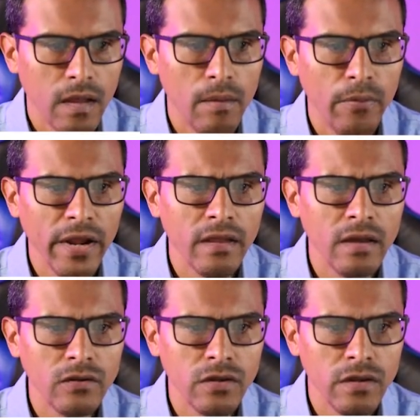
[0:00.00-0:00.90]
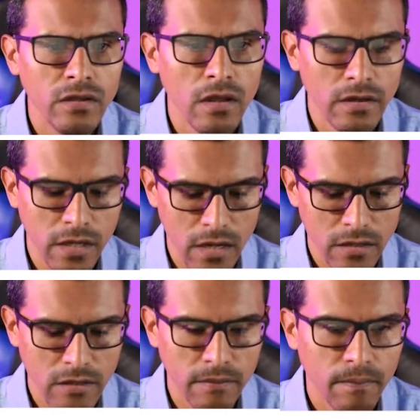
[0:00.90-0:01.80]
and bring it down to this other
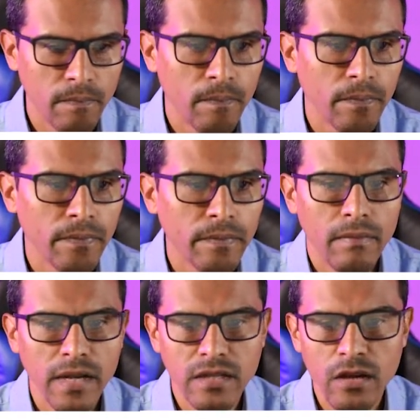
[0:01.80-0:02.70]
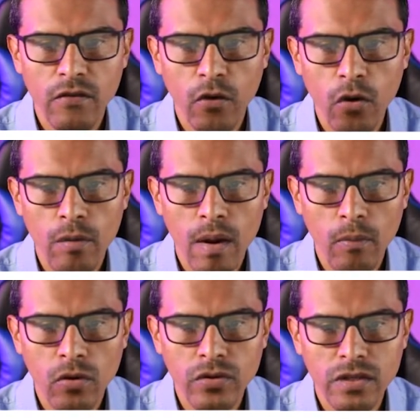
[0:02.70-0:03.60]
test. But instead of Chrome,
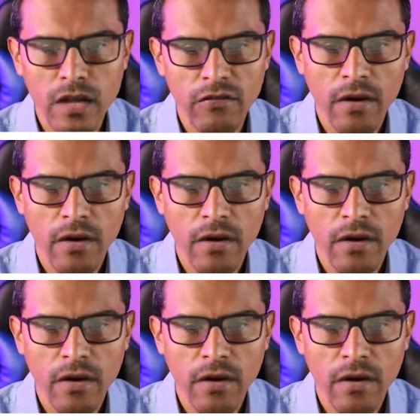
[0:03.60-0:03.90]
I'm going to say